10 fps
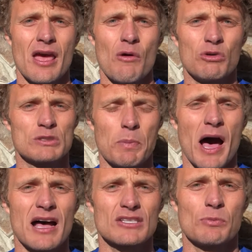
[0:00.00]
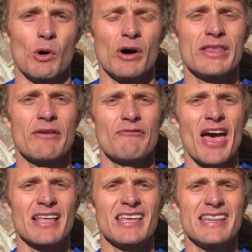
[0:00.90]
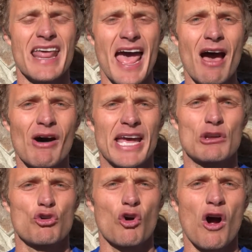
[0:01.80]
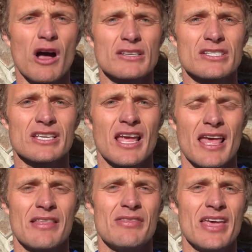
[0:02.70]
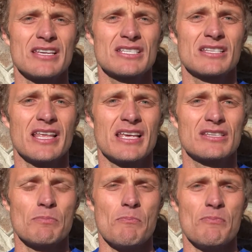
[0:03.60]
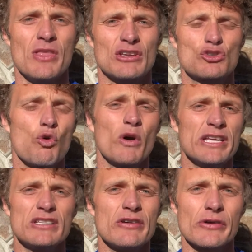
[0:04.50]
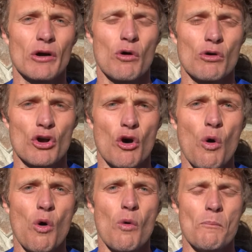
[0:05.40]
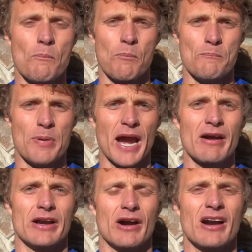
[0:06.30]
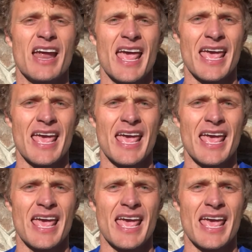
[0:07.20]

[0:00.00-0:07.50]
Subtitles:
was possible, and the fact that now I had crossed this 22-year-old goal barrier,